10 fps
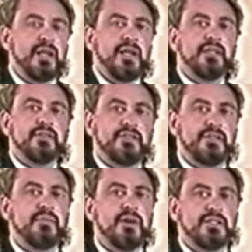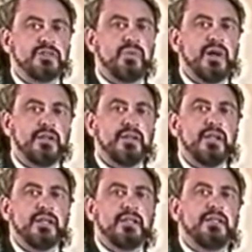And T minus 1
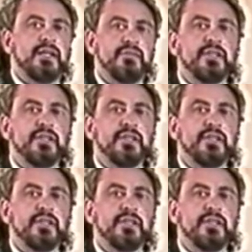can have